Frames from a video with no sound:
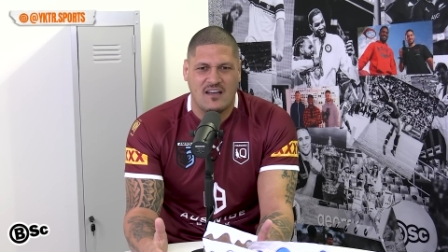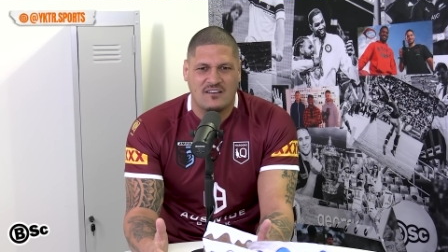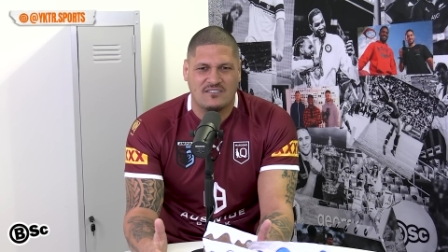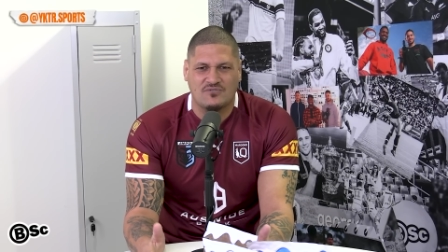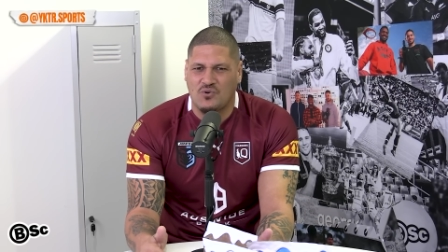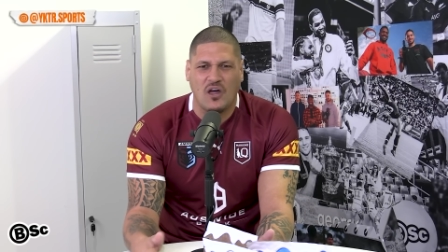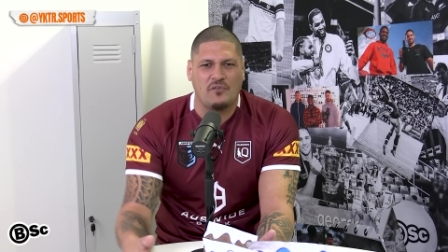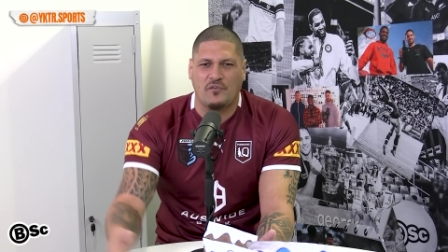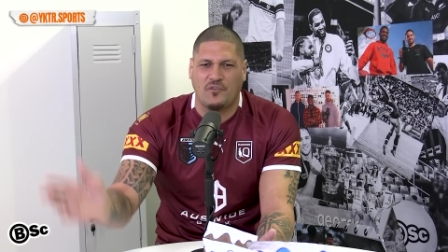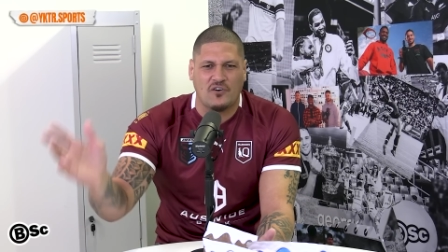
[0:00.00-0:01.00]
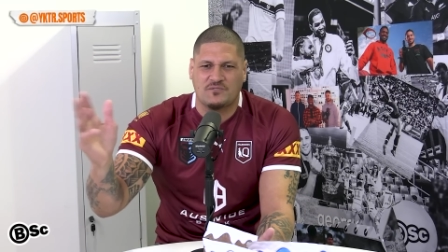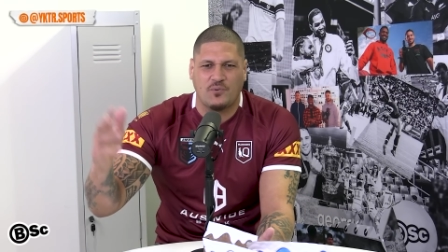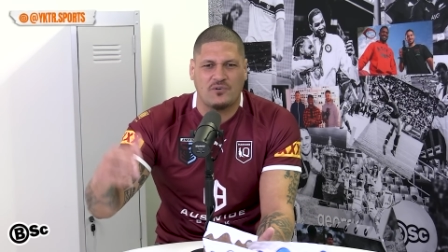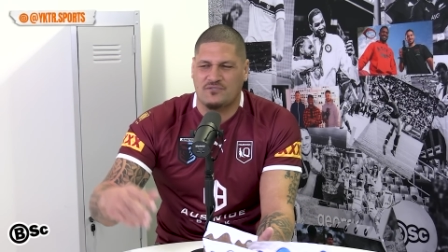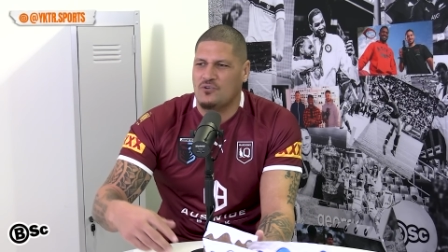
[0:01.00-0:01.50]
So it was all over Fox
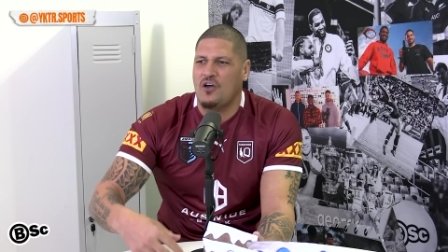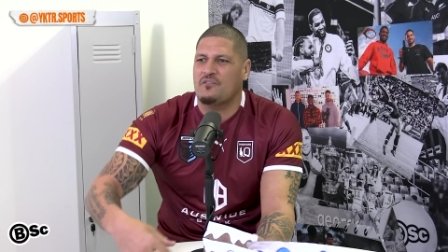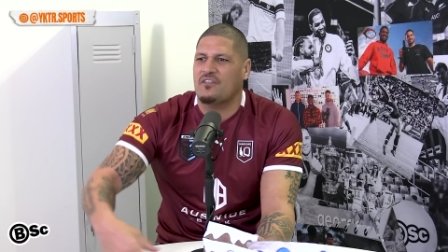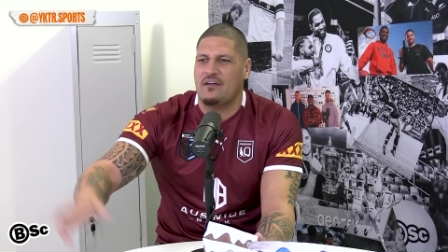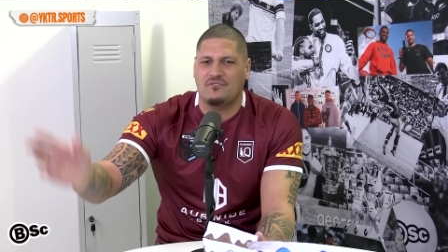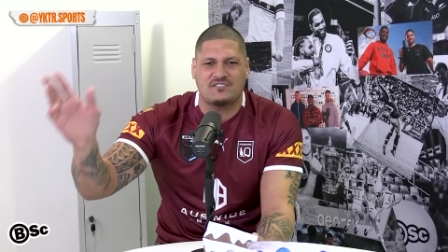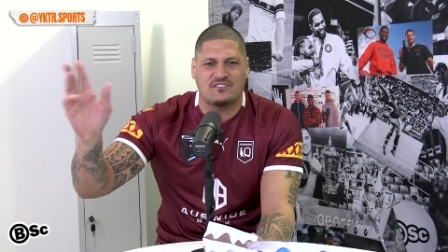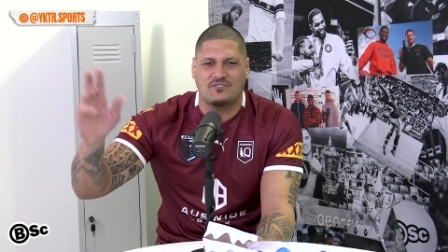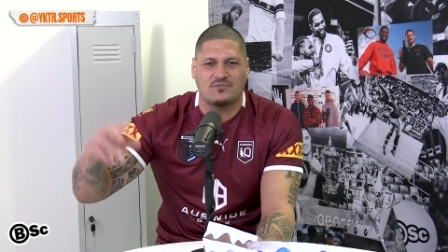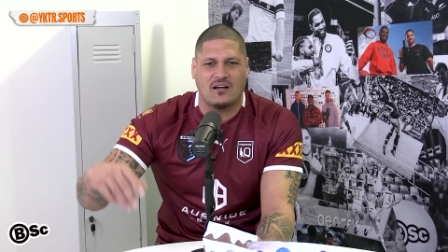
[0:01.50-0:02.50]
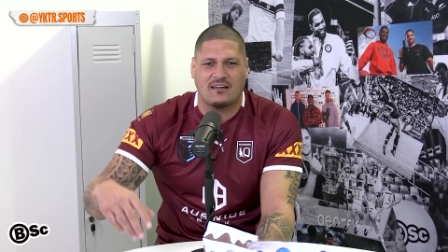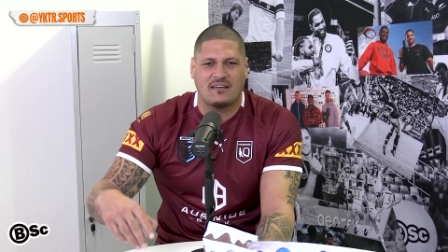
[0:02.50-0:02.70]
Sports. It was all over every single